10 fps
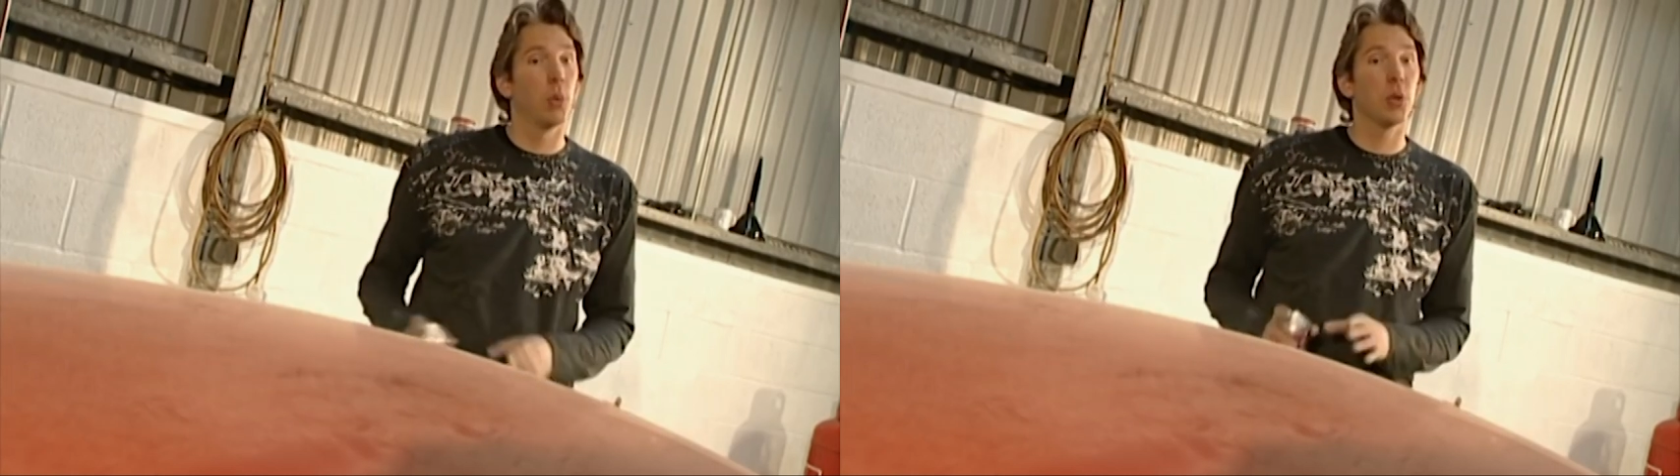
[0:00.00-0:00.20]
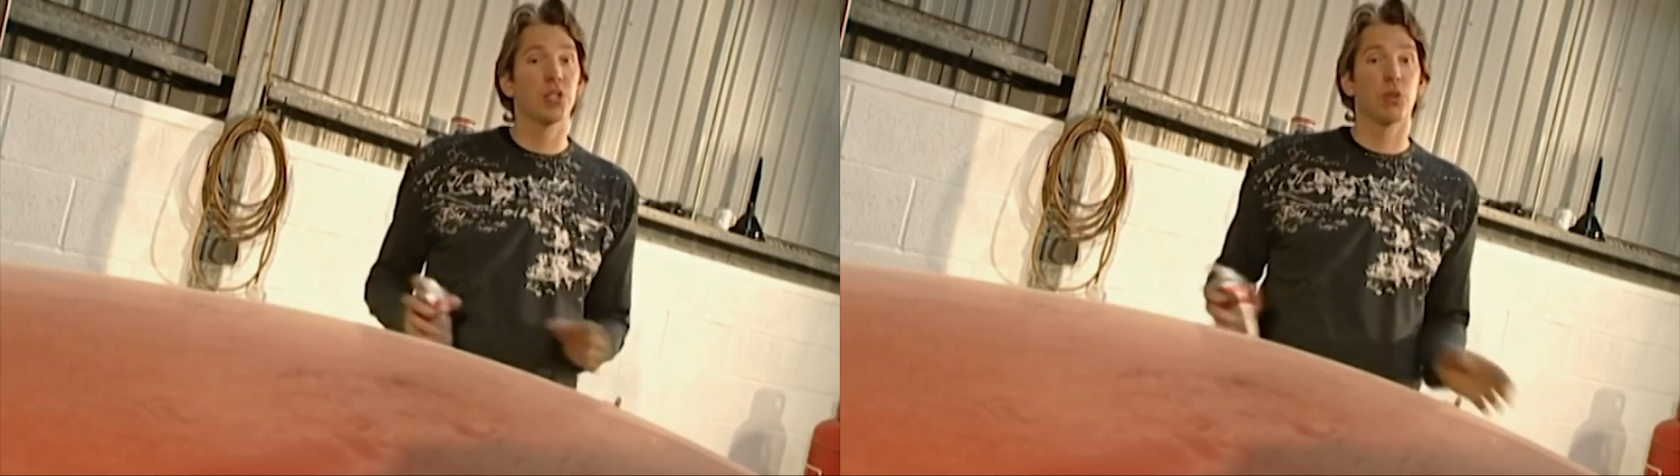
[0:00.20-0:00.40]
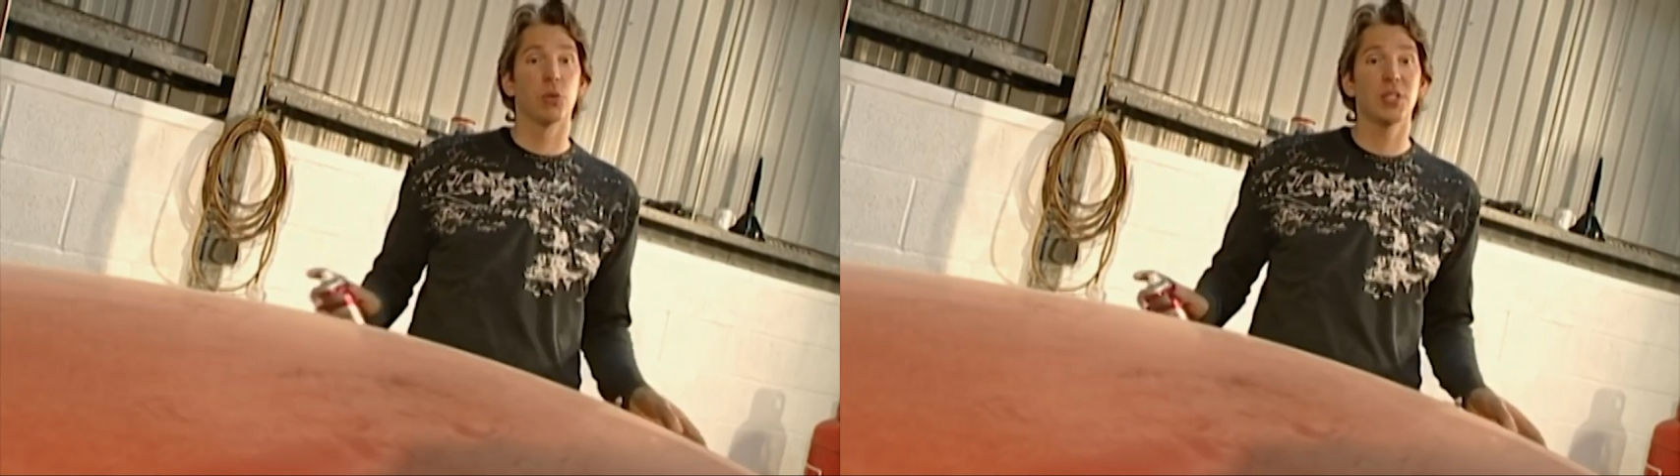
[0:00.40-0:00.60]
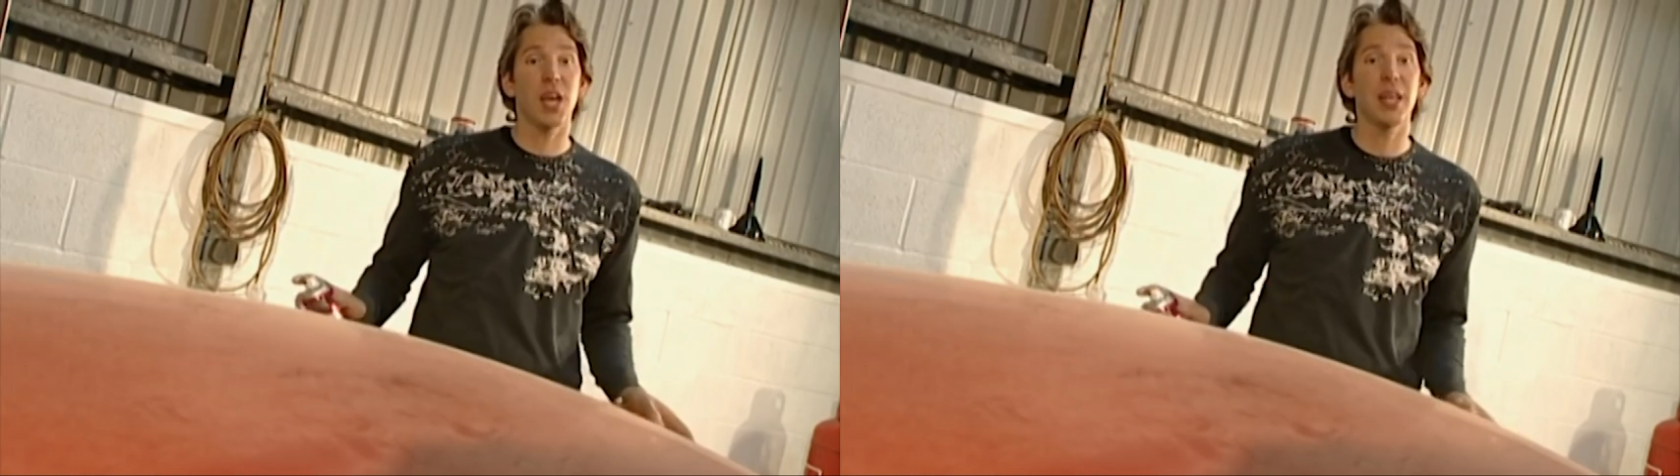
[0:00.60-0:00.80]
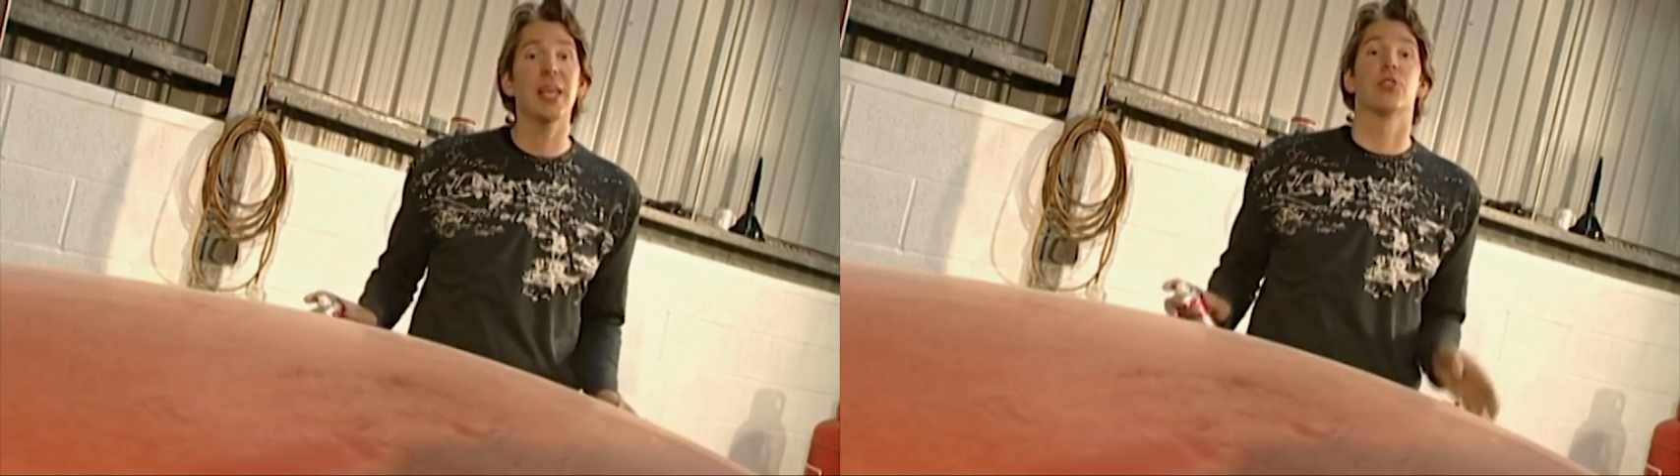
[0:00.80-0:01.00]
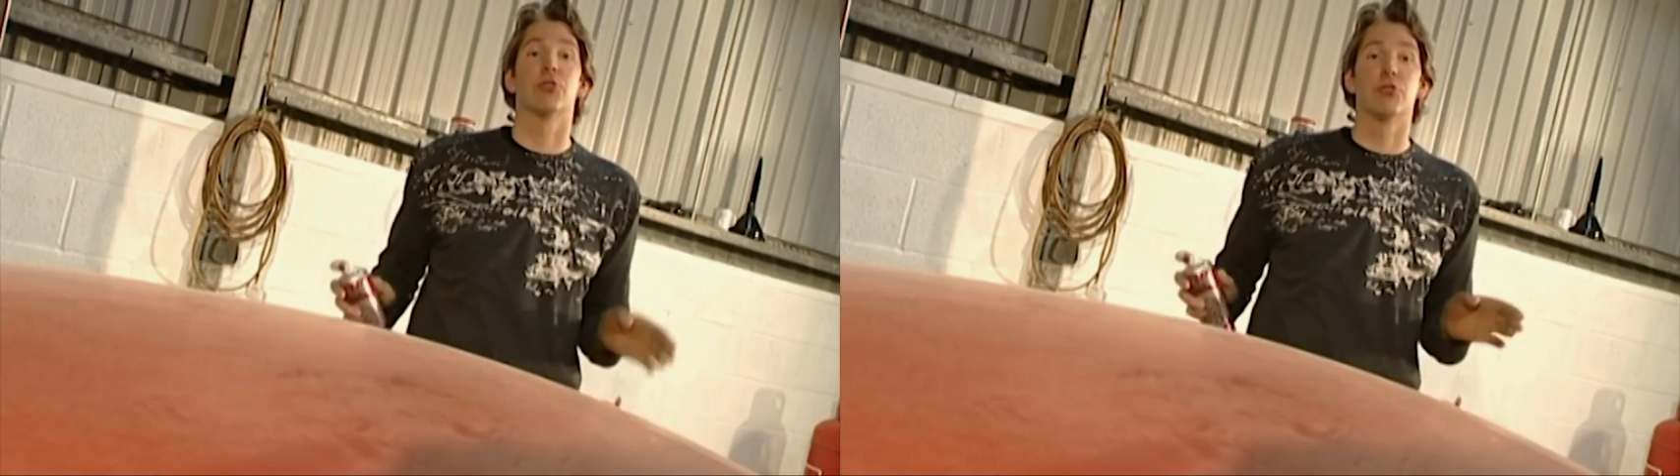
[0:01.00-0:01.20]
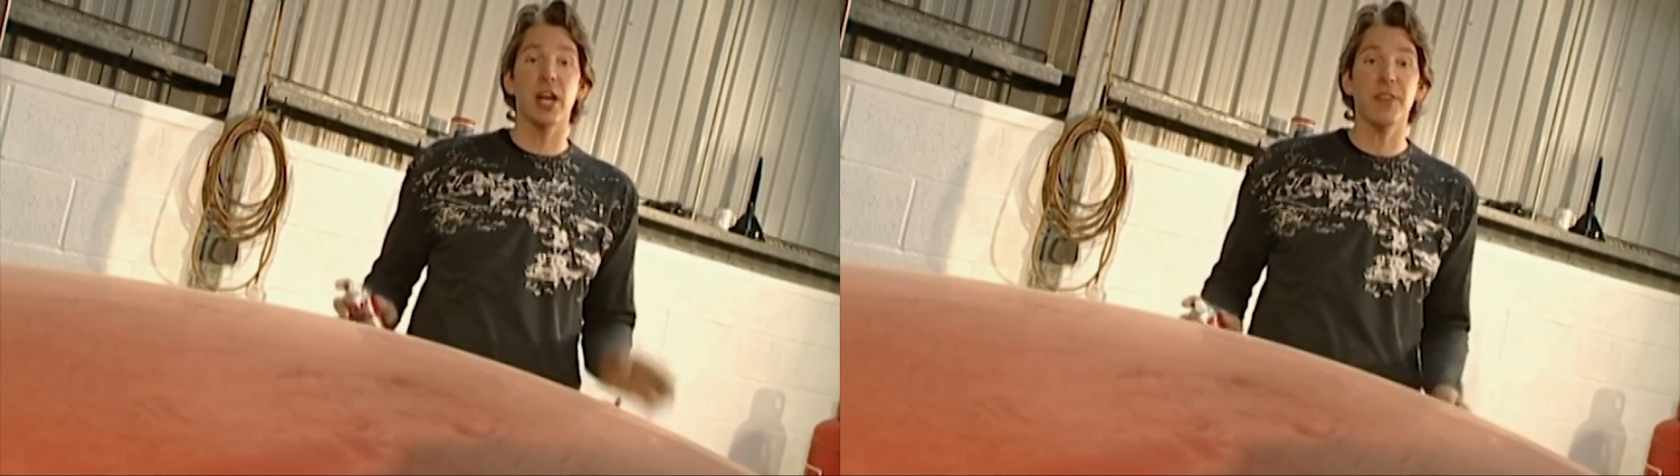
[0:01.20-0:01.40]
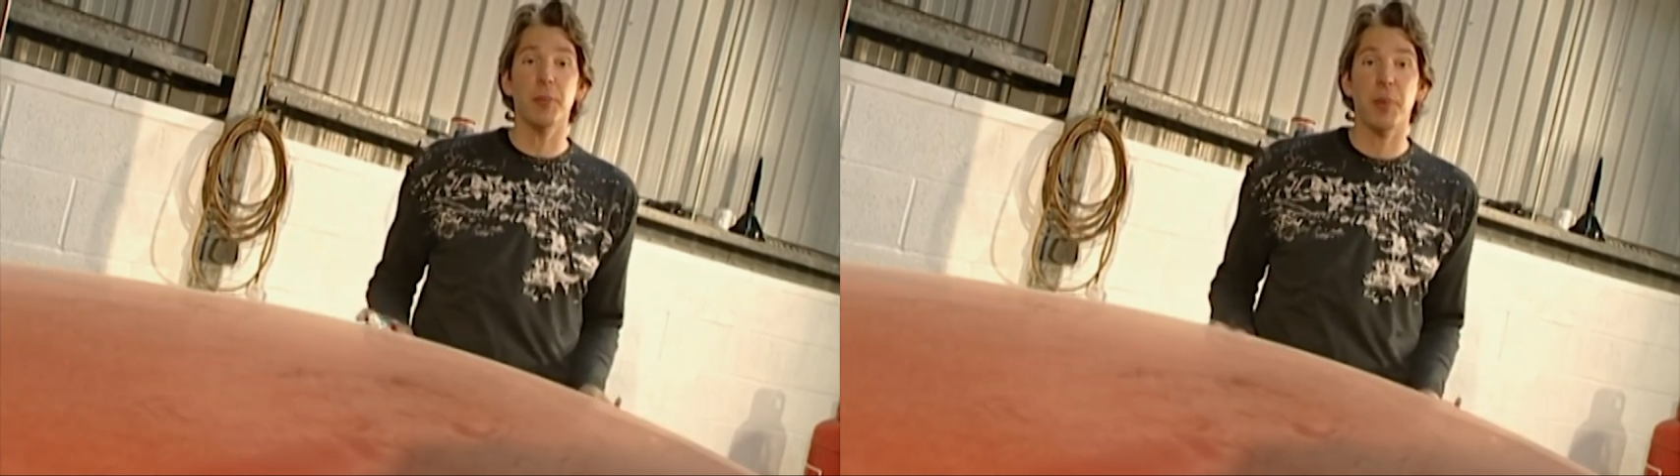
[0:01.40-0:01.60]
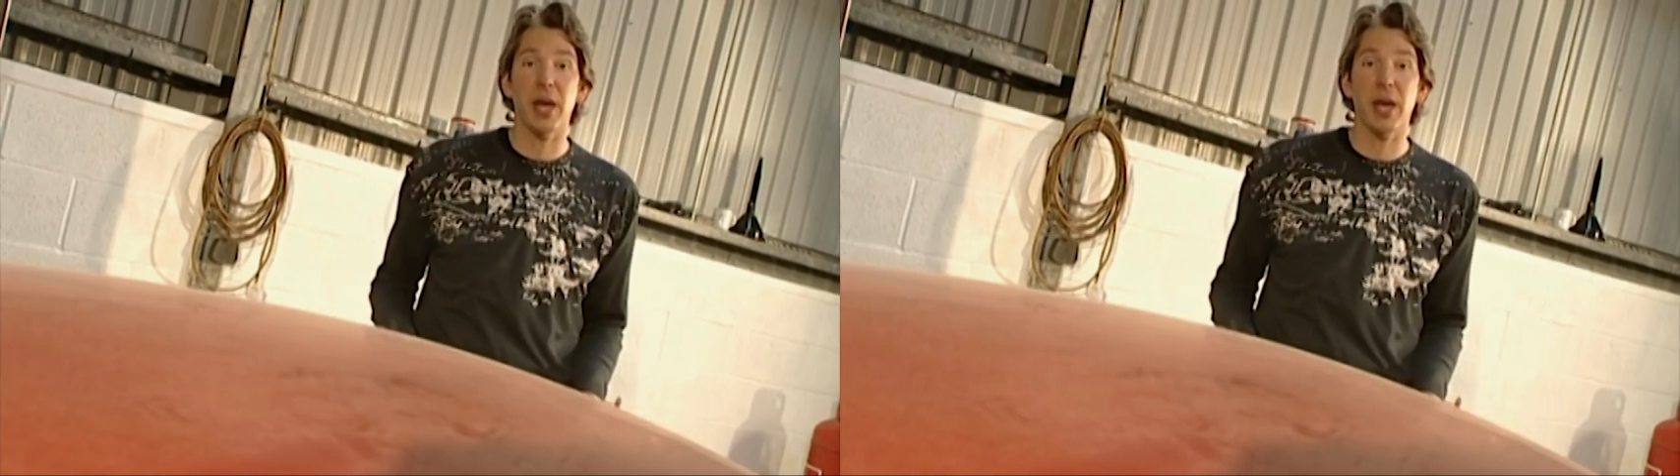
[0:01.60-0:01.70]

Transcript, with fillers: but once they're all done, it's ready for